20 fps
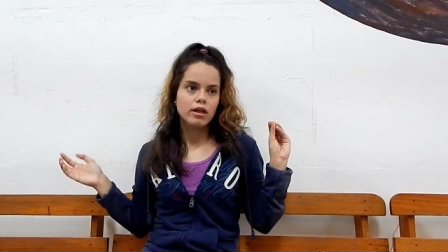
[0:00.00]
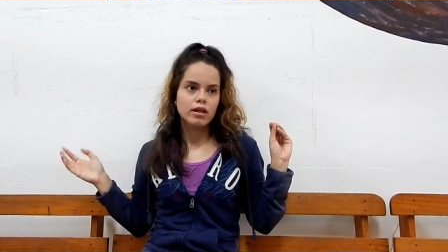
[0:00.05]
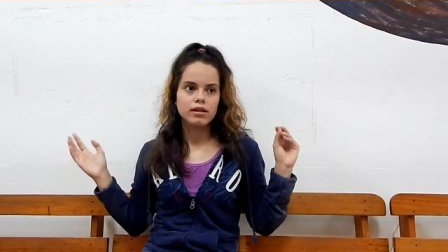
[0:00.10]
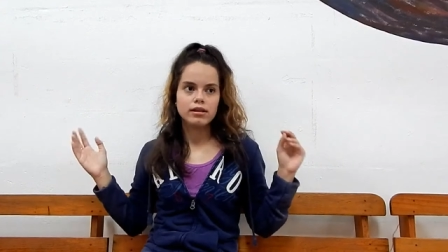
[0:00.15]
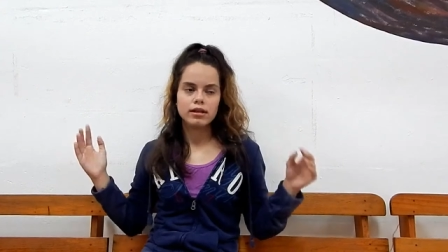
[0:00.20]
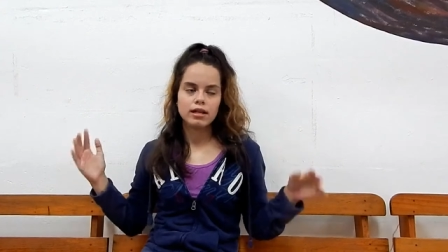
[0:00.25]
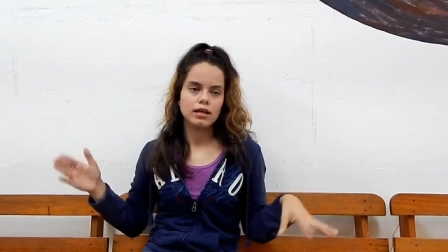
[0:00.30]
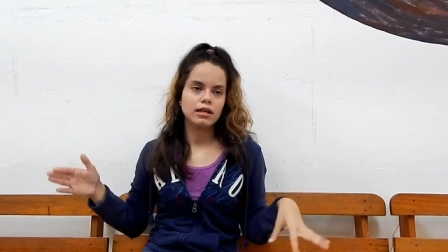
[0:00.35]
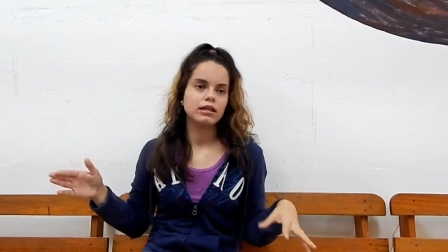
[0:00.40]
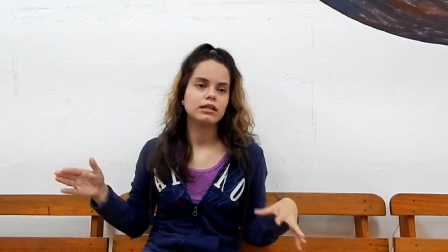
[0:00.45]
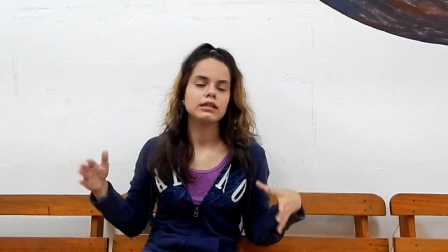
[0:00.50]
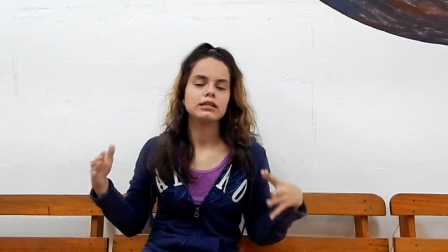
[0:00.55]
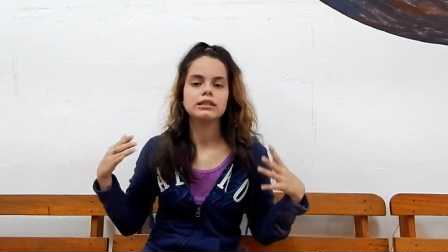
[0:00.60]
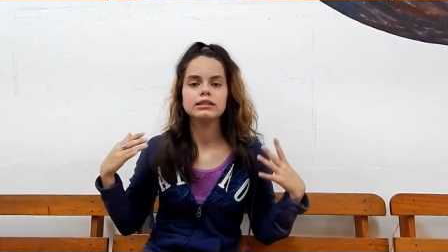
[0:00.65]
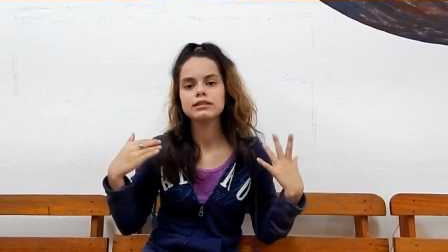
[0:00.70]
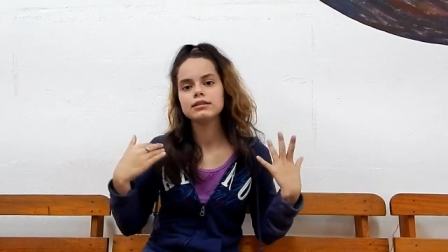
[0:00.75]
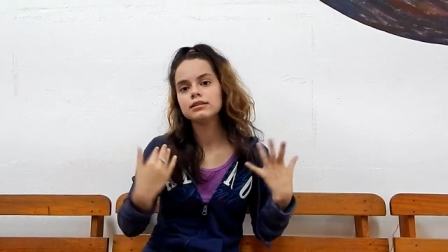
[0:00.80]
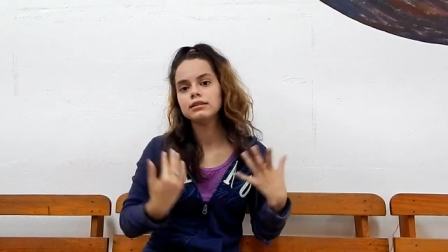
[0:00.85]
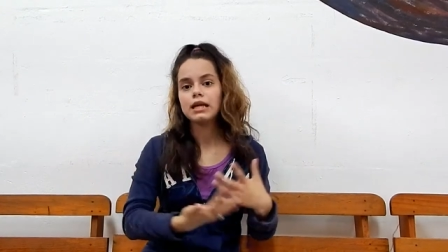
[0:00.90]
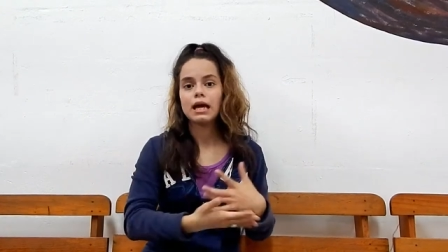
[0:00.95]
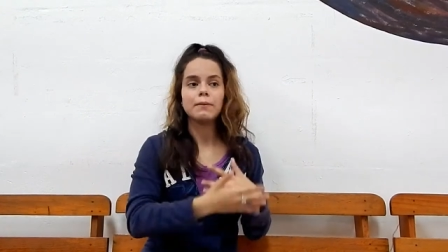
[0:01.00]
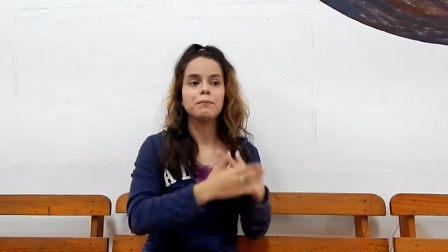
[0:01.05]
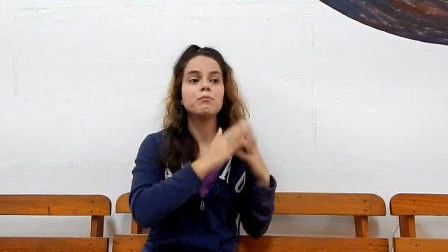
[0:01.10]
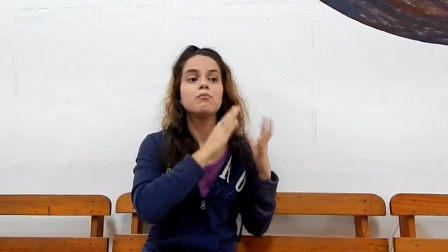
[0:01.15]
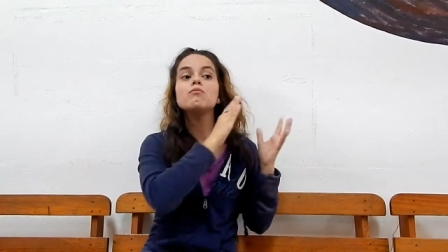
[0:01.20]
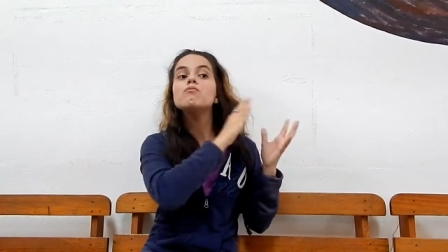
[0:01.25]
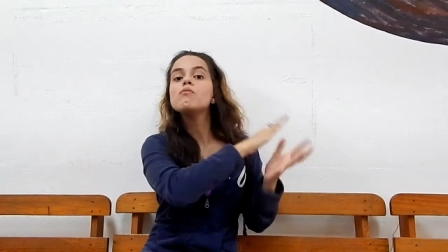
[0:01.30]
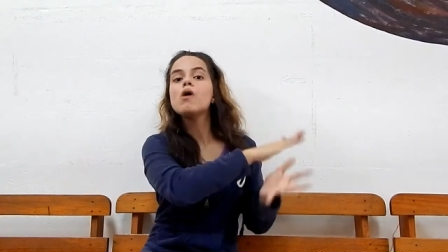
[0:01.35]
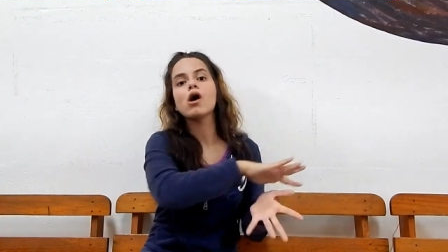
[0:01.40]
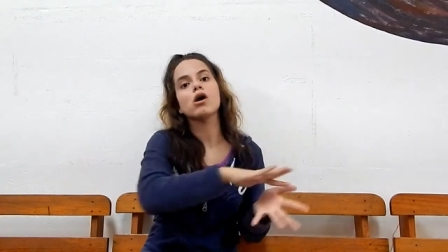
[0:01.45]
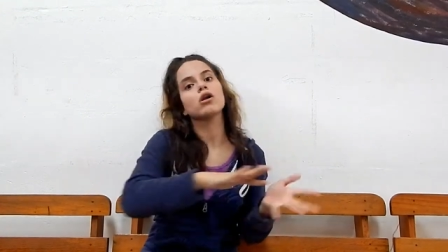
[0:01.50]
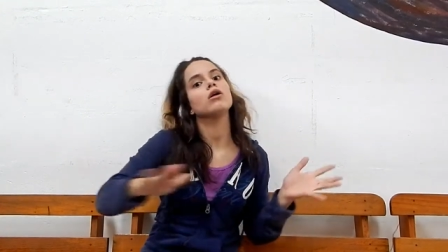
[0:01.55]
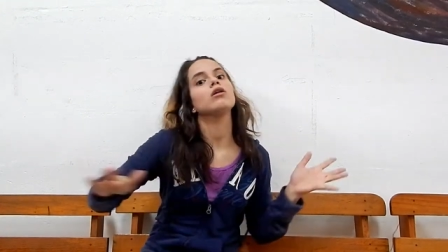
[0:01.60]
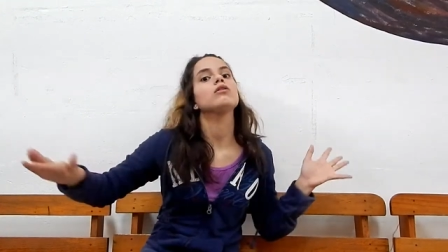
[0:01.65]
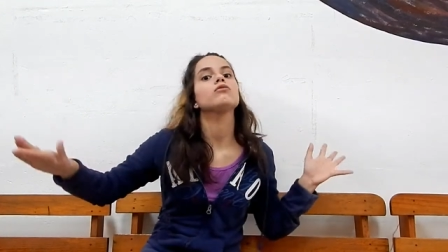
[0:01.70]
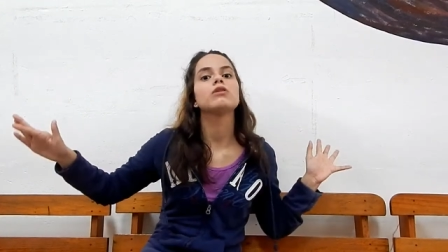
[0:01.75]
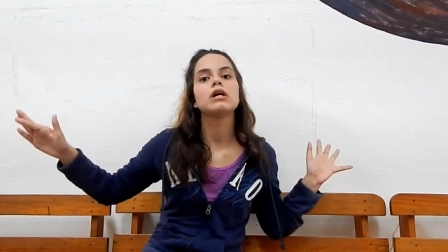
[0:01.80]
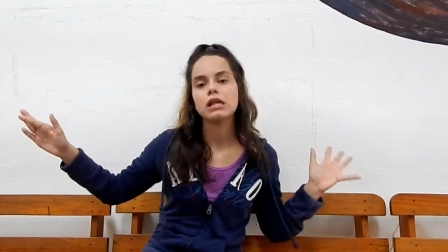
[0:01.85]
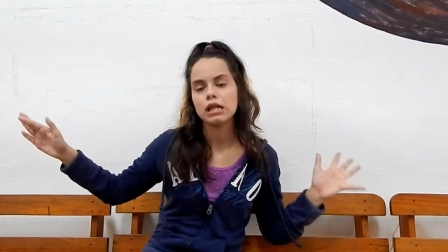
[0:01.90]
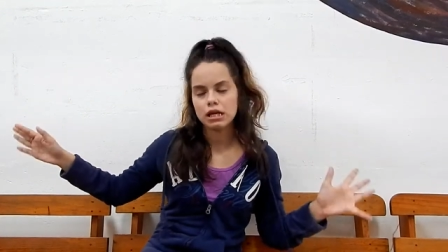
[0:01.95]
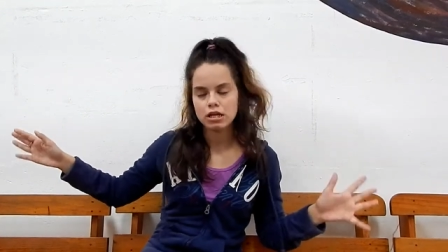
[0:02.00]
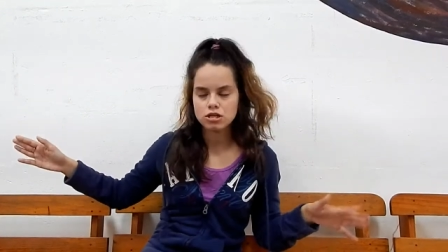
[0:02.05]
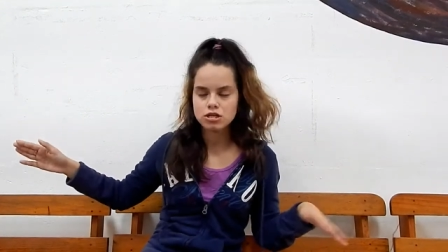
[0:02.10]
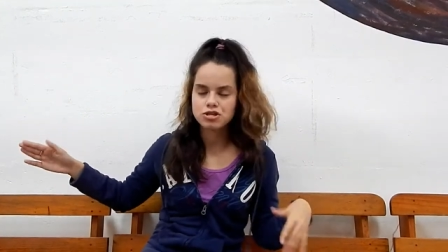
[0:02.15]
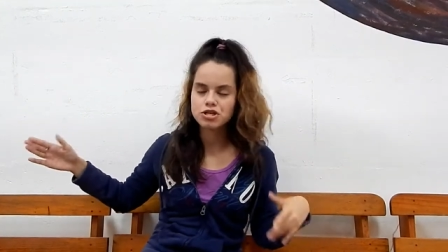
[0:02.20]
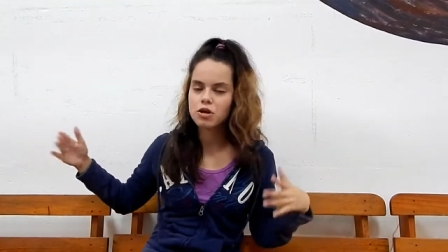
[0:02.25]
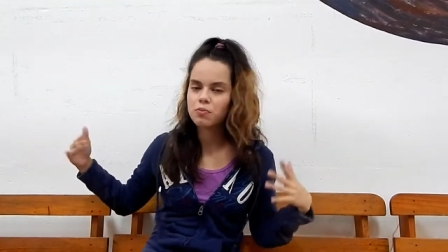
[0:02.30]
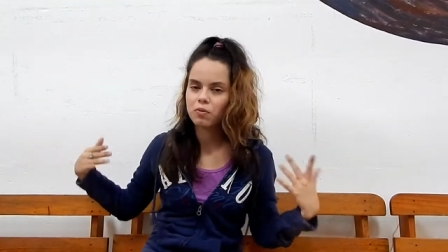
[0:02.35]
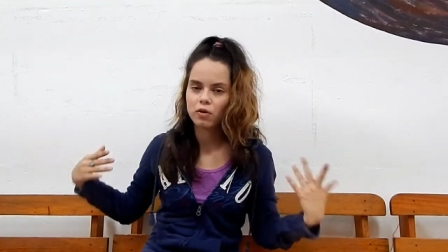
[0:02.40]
think that this is the model relationship